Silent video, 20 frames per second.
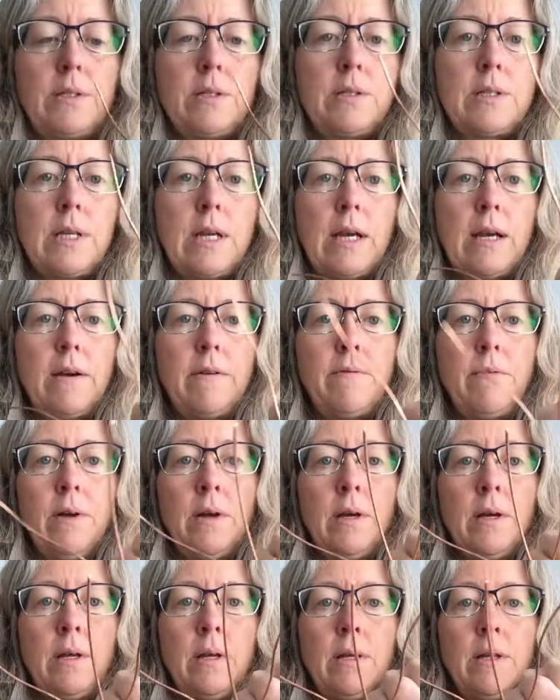just have
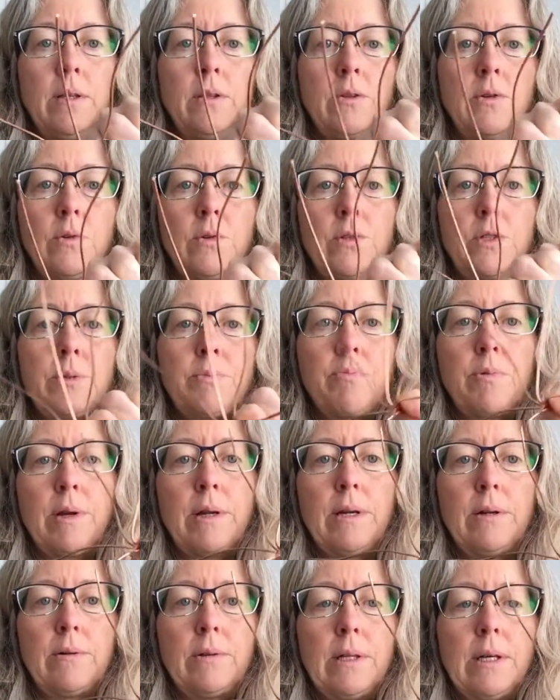those
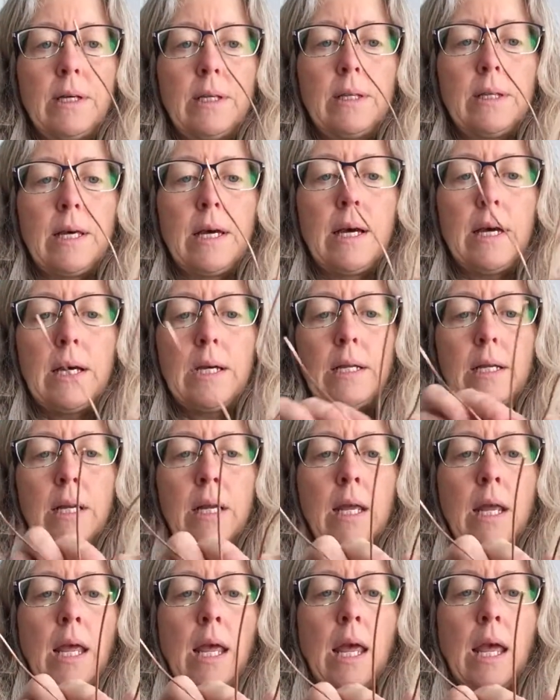spread out like that.
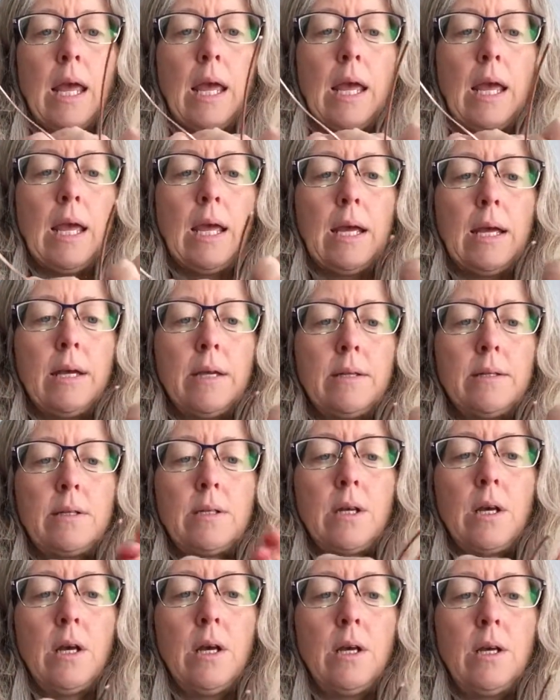And
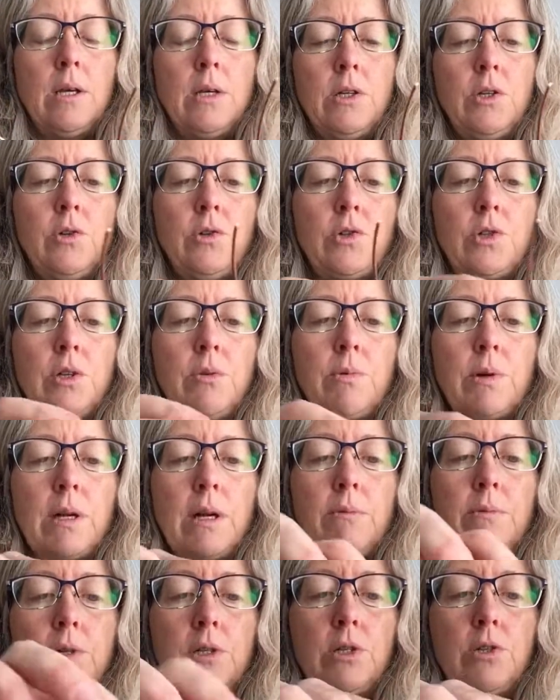usually what
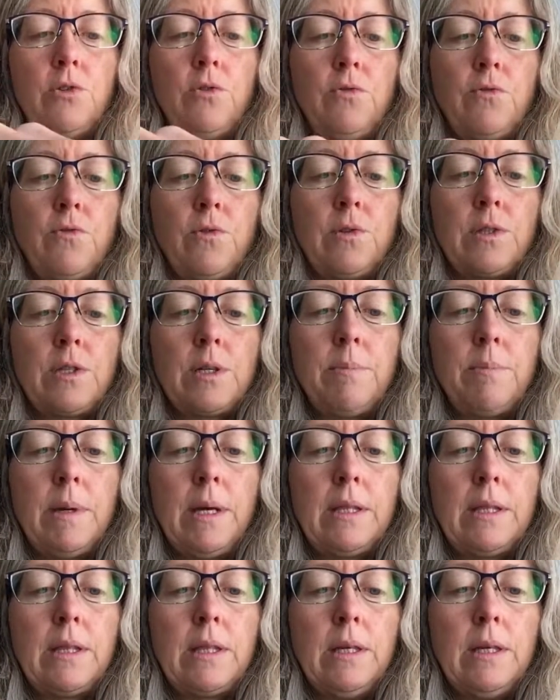I would do to
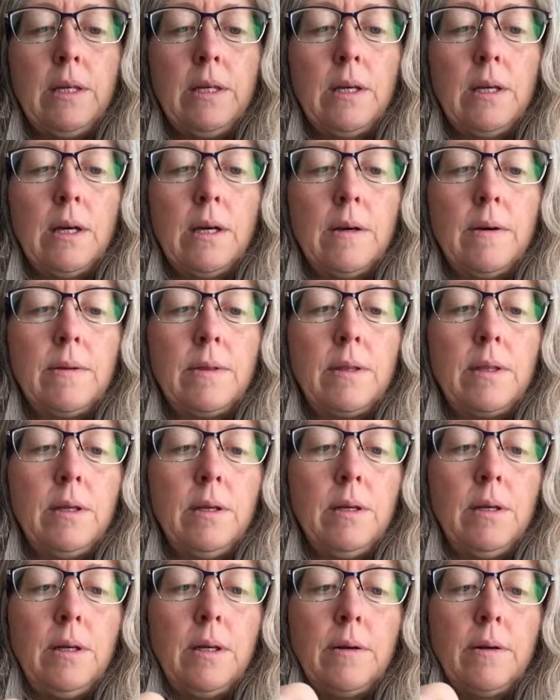make the
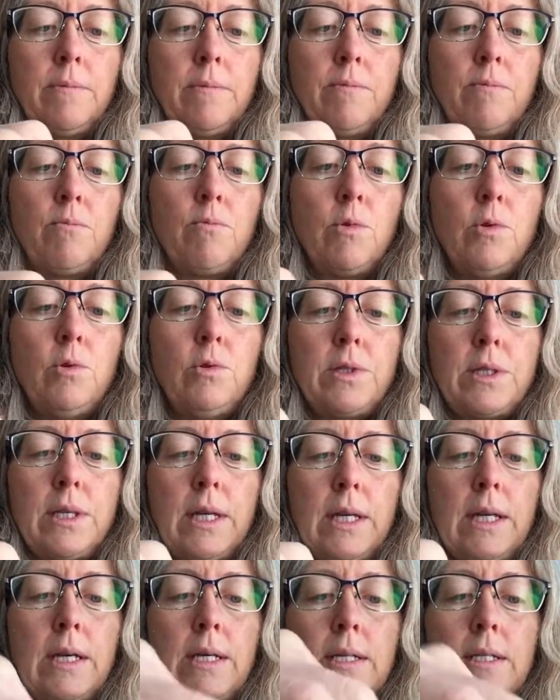roots,
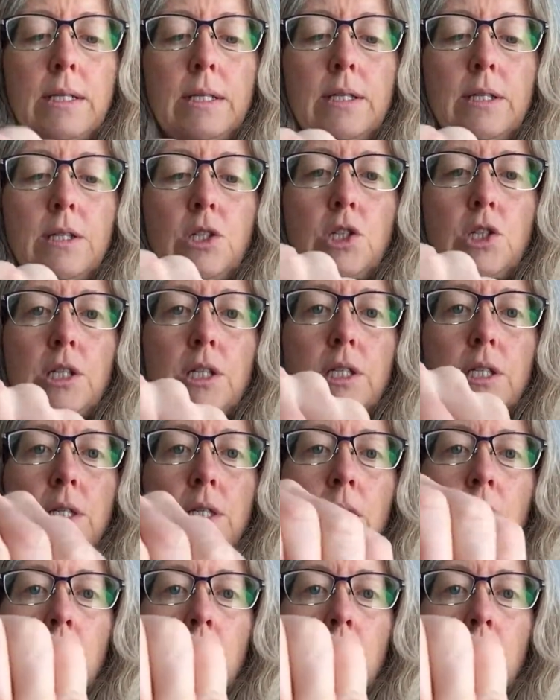I guess, is just